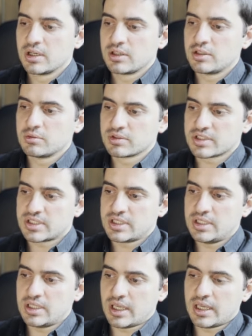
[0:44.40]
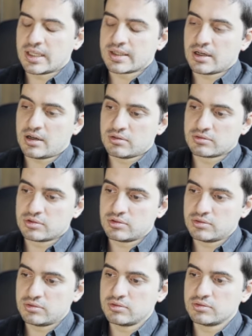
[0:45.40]
you will see, and how
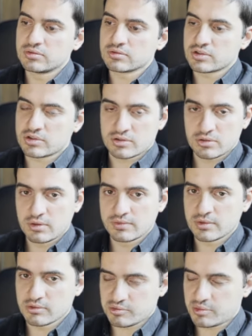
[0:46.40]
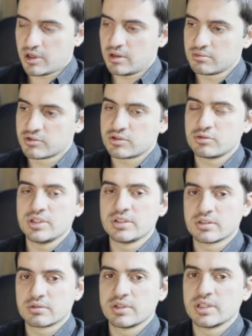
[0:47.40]
to solve those problems to
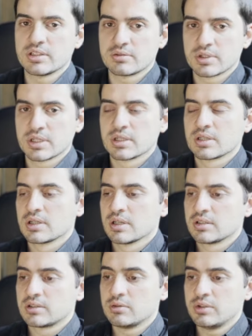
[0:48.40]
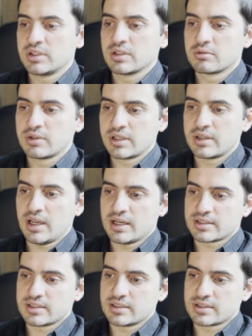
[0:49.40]
integrate the
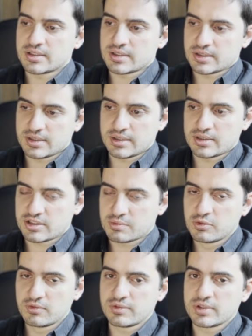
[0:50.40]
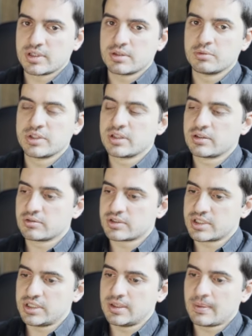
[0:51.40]
assets smoothly within your
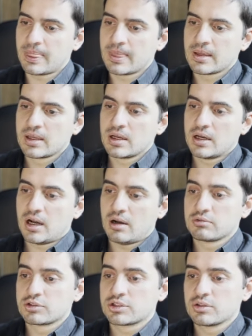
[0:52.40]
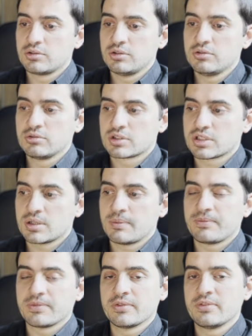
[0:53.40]
scene. I will show you
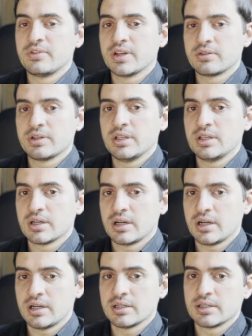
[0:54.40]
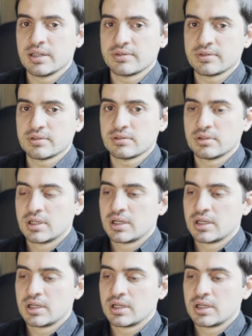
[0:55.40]
some very high-level